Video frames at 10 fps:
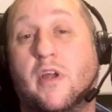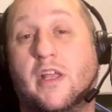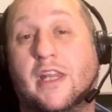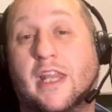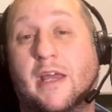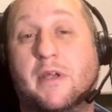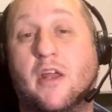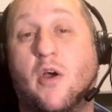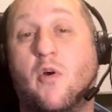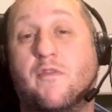let me
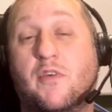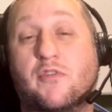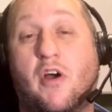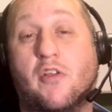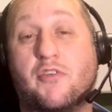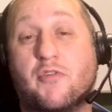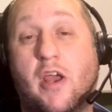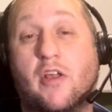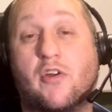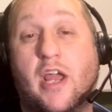know if you saw the
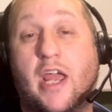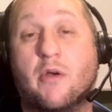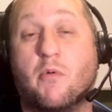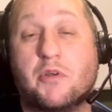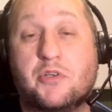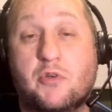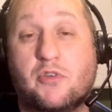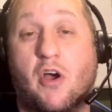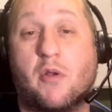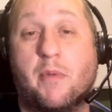trailer and what you
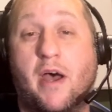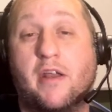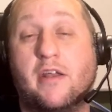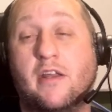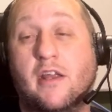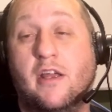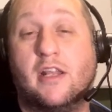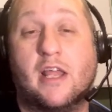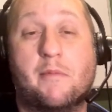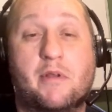thought about it.
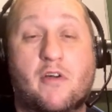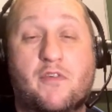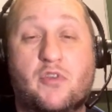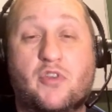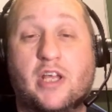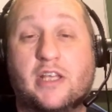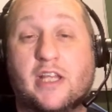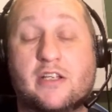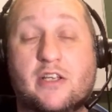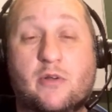Let me know if you think
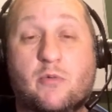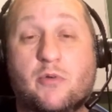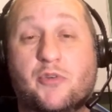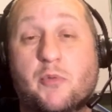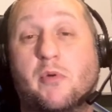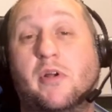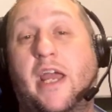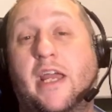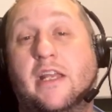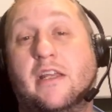that it will
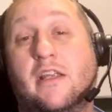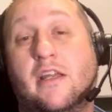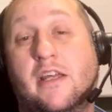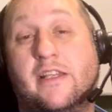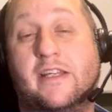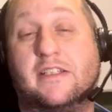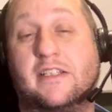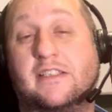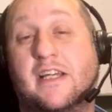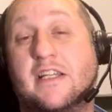duplicate the
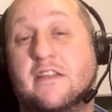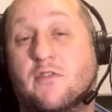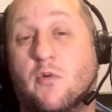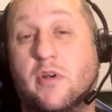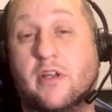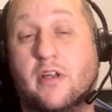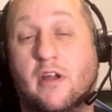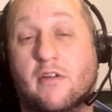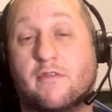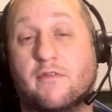success of 20
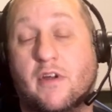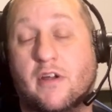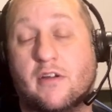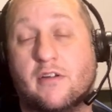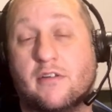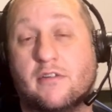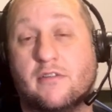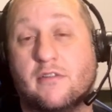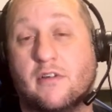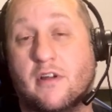of uh,
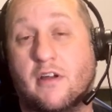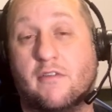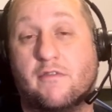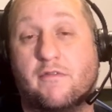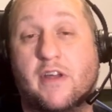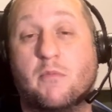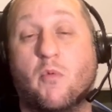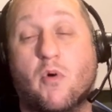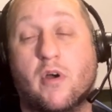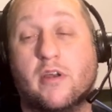of Venom
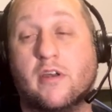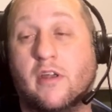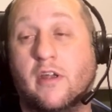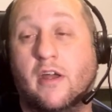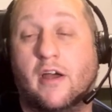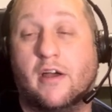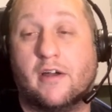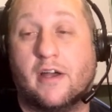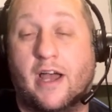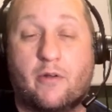One. Uh,
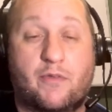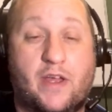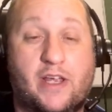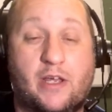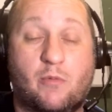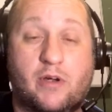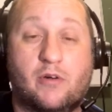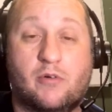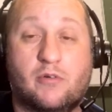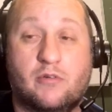I don't think it will